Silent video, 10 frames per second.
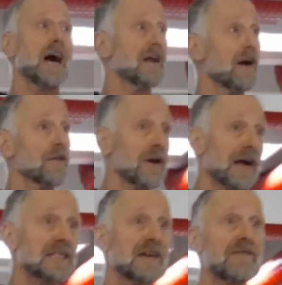and other
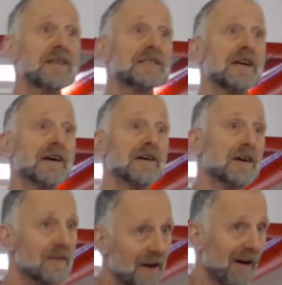activities
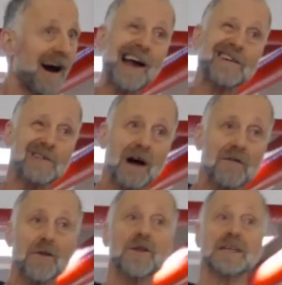there that are higher
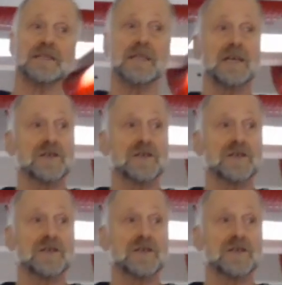level things.